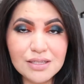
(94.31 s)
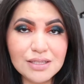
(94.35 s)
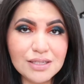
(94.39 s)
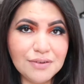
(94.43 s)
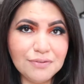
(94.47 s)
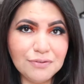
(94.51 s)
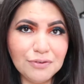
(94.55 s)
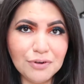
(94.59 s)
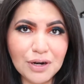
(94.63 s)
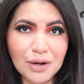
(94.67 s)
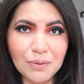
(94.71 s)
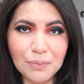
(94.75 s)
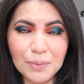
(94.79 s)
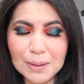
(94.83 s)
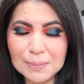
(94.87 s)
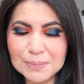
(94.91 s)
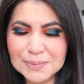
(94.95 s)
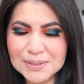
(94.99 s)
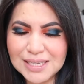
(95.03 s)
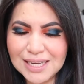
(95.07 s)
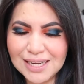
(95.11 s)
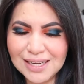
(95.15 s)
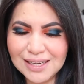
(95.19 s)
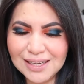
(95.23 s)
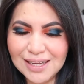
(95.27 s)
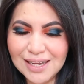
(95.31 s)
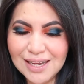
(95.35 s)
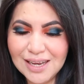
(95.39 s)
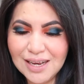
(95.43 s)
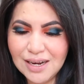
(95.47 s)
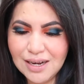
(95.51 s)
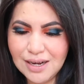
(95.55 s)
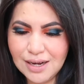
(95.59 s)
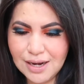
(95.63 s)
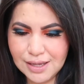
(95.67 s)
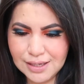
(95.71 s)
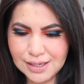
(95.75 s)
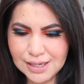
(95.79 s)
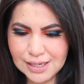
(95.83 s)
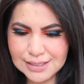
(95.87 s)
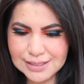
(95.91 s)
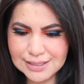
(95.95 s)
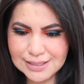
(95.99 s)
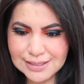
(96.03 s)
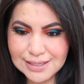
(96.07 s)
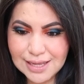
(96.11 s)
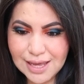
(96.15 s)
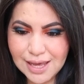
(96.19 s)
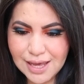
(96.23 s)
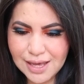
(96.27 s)
Sephora website. Like I
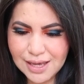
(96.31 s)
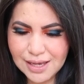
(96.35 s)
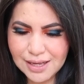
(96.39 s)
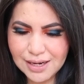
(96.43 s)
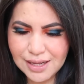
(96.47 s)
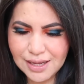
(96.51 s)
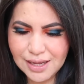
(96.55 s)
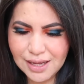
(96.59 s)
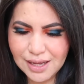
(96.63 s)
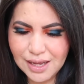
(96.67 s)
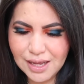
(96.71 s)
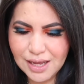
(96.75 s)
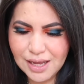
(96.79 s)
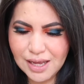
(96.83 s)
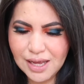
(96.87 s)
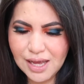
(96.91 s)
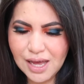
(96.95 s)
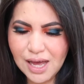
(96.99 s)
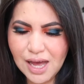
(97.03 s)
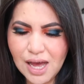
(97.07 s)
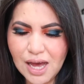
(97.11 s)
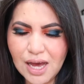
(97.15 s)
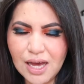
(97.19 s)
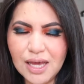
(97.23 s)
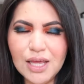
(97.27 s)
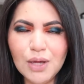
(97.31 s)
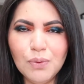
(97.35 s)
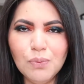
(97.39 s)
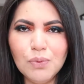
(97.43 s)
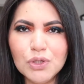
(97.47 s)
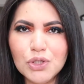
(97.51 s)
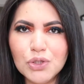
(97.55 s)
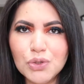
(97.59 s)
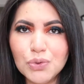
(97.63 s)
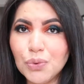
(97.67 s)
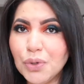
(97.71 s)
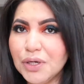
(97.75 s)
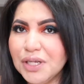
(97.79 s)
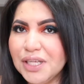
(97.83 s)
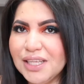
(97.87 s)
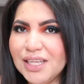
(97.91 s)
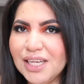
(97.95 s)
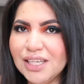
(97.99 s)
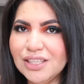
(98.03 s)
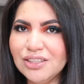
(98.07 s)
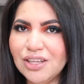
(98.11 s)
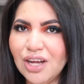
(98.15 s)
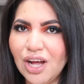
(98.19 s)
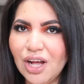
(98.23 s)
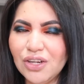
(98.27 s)
said, uh, it was
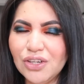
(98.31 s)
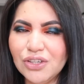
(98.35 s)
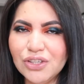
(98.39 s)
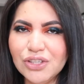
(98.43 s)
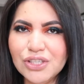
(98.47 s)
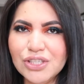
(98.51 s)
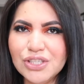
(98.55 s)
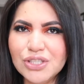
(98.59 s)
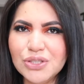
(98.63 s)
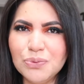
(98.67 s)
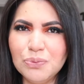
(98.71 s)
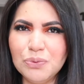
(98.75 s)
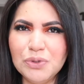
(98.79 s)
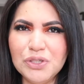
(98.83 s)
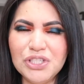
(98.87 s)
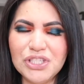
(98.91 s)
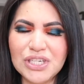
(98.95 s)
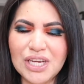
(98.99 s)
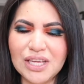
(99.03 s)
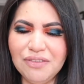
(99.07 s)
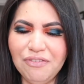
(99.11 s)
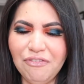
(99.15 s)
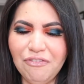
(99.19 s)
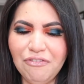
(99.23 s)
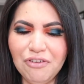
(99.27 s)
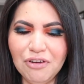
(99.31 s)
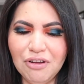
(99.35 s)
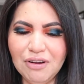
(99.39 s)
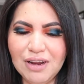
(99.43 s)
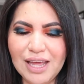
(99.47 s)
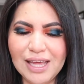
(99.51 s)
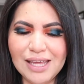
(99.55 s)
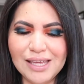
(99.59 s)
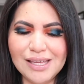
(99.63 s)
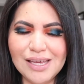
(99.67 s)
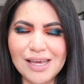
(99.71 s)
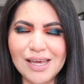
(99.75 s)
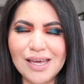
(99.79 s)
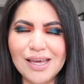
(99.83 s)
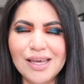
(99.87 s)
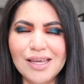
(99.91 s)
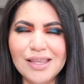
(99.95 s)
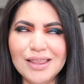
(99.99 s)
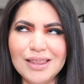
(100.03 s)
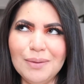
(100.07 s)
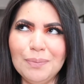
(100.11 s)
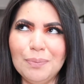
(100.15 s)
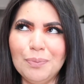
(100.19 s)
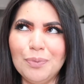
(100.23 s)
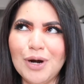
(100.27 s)
$29, which I feel like
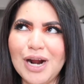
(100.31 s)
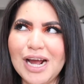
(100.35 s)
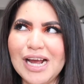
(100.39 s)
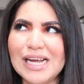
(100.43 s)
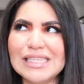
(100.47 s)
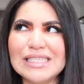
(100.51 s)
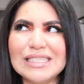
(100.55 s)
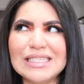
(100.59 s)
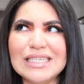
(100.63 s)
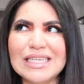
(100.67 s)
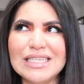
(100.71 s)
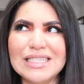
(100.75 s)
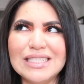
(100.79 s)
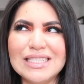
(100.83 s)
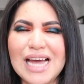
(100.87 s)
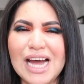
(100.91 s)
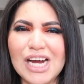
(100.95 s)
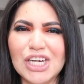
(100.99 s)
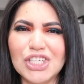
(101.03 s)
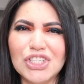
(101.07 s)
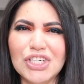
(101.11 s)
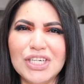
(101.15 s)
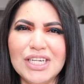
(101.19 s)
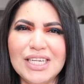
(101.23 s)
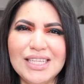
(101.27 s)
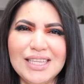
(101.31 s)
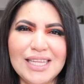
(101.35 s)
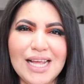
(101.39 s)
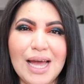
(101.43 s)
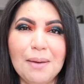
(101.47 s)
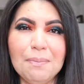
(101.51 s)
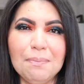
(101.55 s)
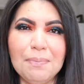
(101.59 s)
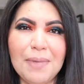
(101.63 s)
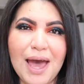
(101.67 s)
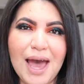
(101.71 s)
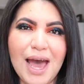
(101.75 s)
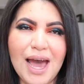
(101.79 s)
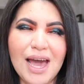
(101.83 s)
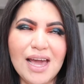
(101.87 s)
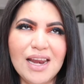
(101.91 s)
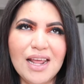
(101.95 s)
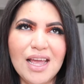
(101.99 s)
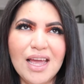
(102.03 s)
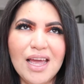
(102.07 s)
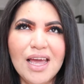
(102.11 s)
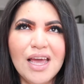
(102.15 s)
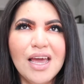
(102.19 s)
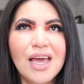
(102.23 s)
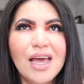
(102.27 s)
the price is actually not bad.